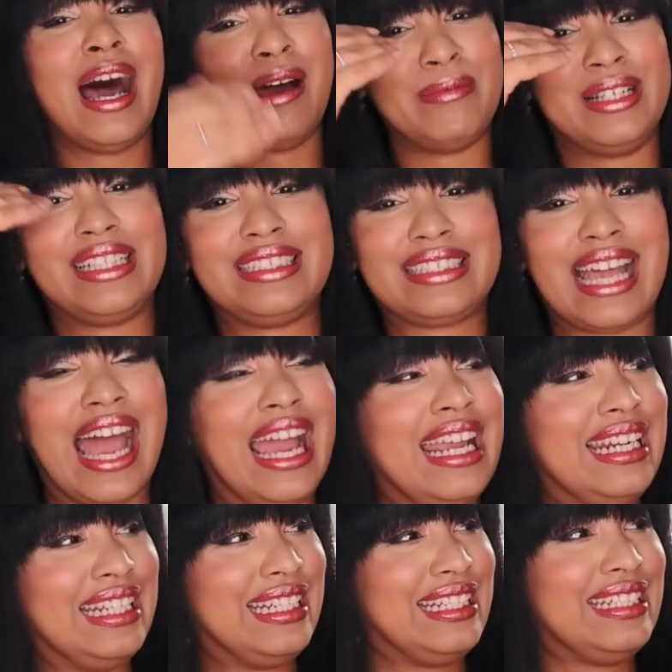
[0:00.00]
I'm
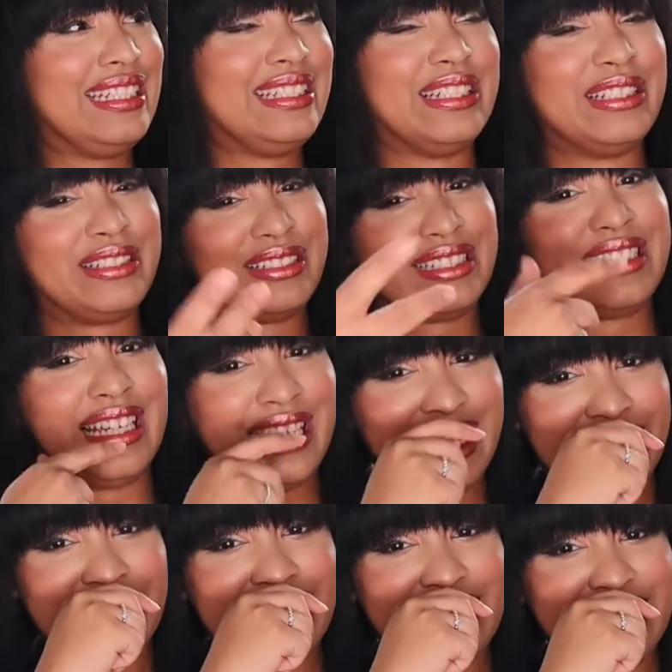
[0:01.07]
excited. You know what I'm
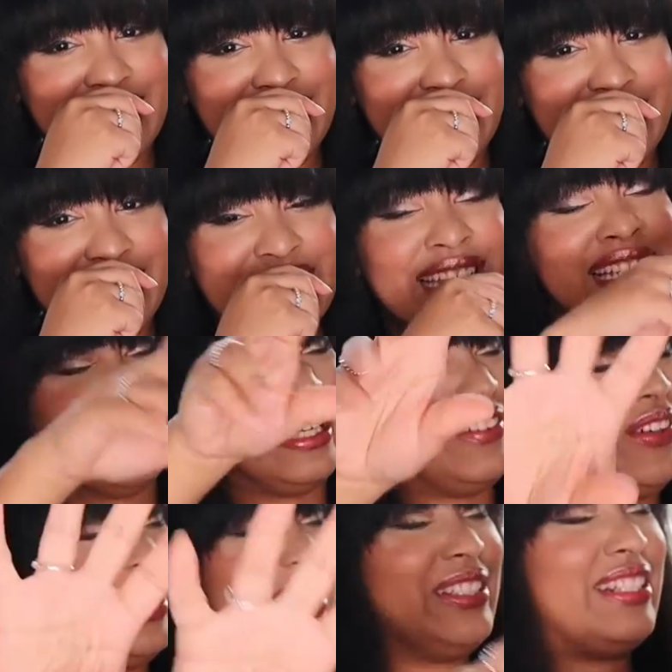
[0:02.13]
saying? Like,
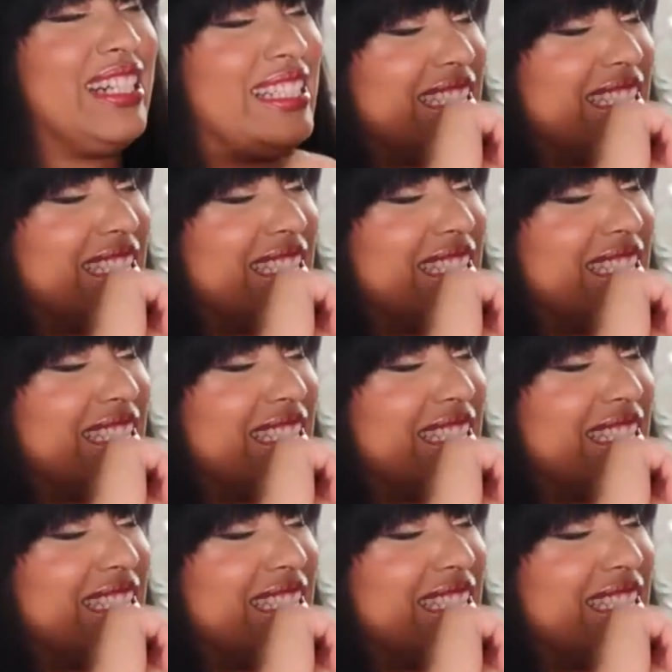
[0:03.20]
wait a